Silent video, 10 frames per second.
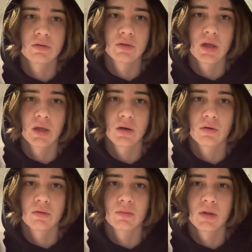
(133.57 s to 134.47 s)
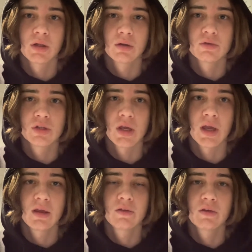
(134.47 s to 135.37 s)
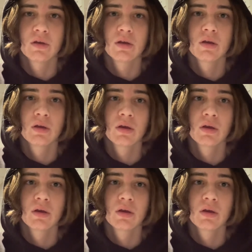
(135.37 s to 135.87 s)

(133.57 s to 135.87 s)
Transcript: take home, and I know she hates it.